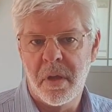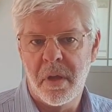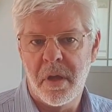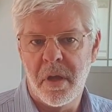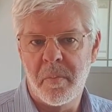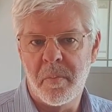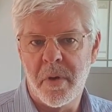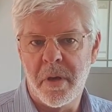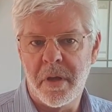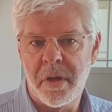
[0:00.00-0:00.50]

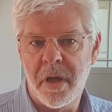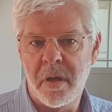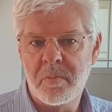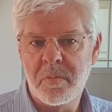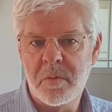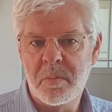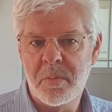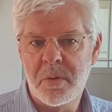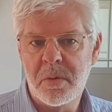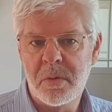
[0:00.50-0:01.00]
am I
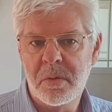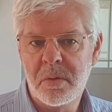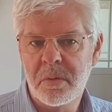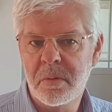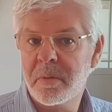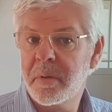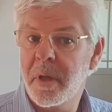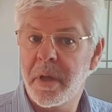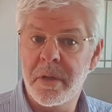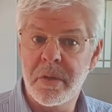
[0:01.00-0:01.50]

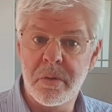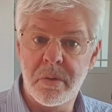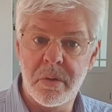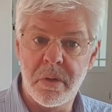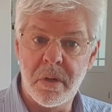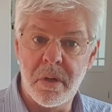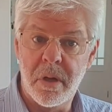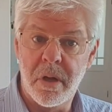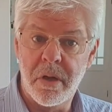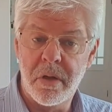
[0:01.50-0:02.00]
capable? Can you
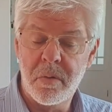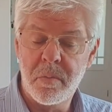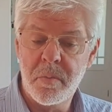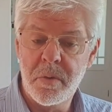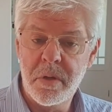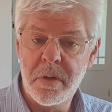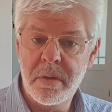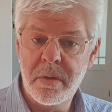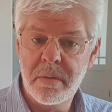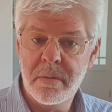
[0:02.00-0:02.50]
rely on
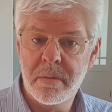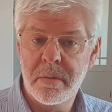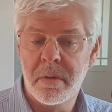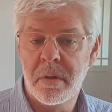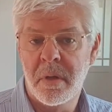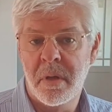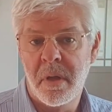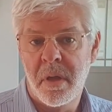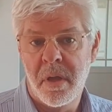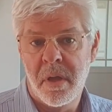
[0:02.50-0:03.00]
me?
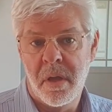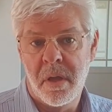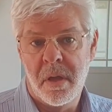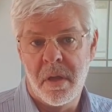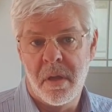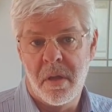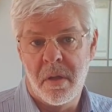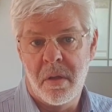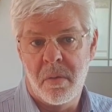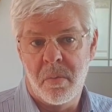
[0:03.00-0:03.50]

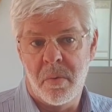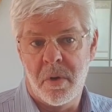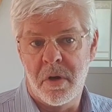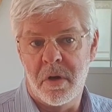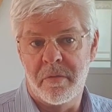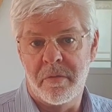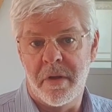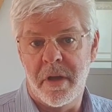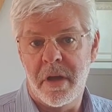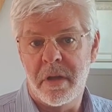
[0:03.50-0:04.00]
Well,
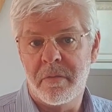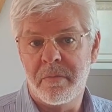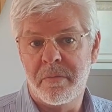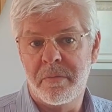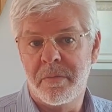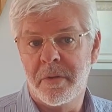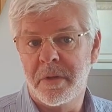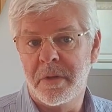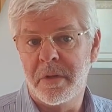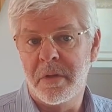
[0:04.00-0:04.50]
I've had
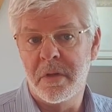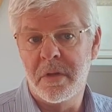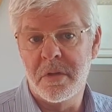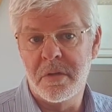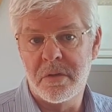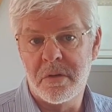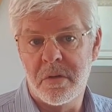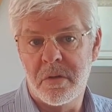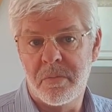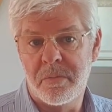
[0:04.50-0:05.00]
50
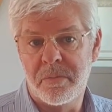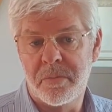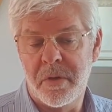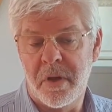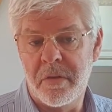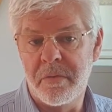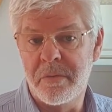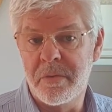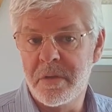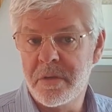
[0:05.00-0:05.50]
years of
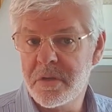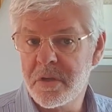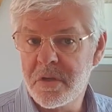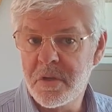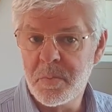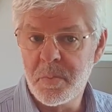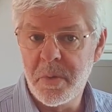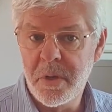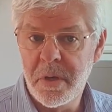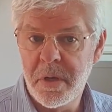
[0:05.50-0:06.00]
diverse
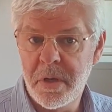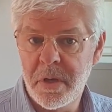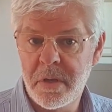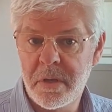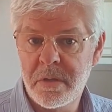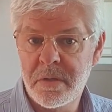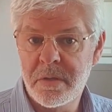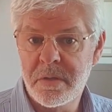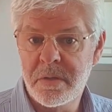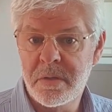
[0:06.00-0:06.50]

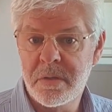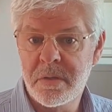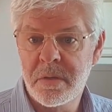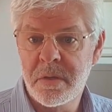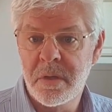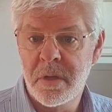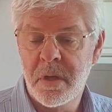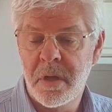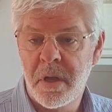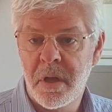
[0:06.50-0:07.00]
experience
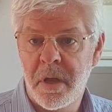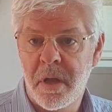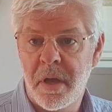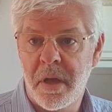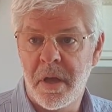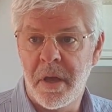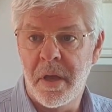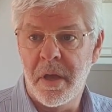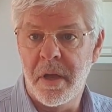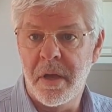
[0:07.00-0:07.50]

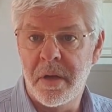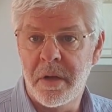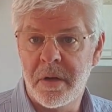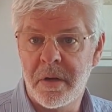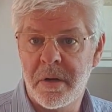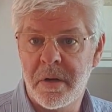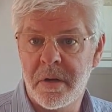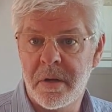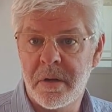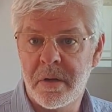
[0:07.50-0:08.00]
and